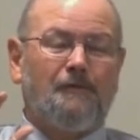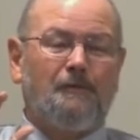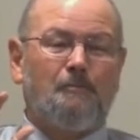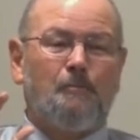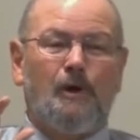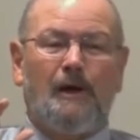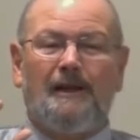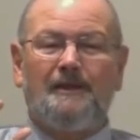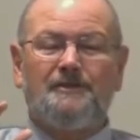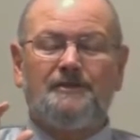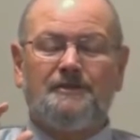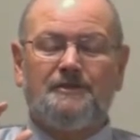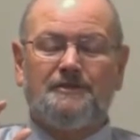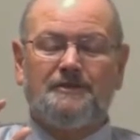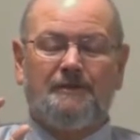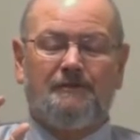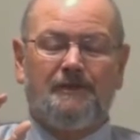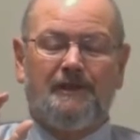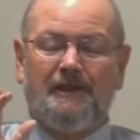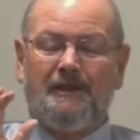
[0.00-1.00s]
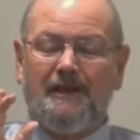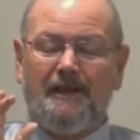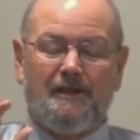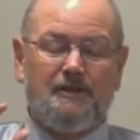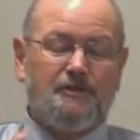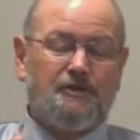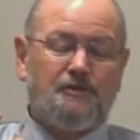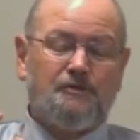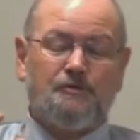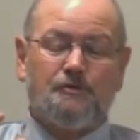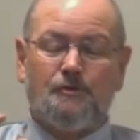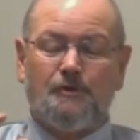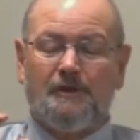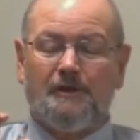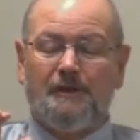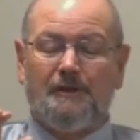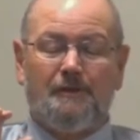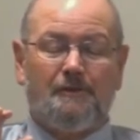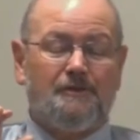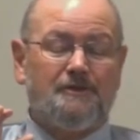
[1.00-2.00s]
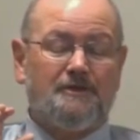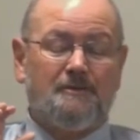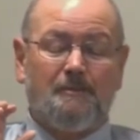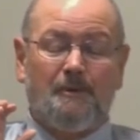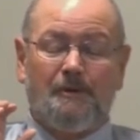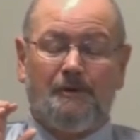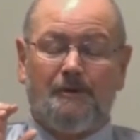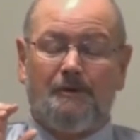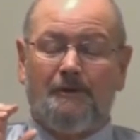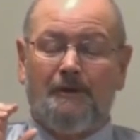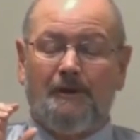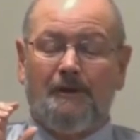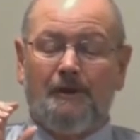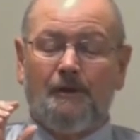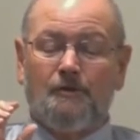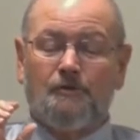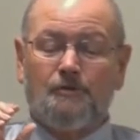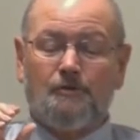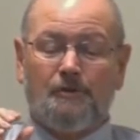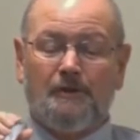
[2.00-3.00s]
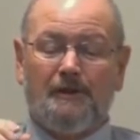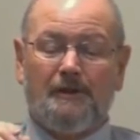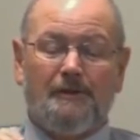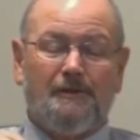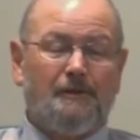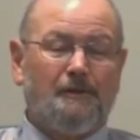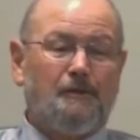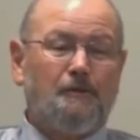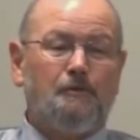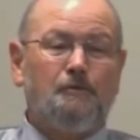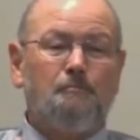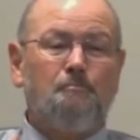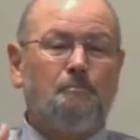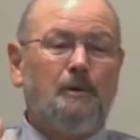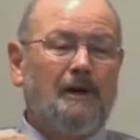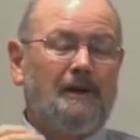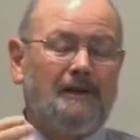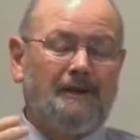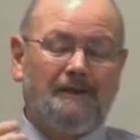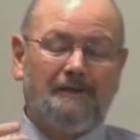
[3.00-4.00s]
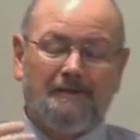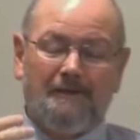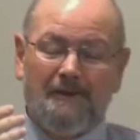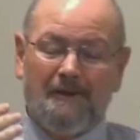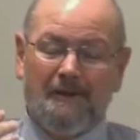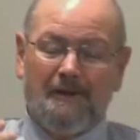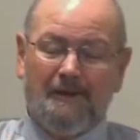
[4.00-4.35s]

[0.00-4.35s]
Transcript: the branches of an acacia tree or some other tree, the new budding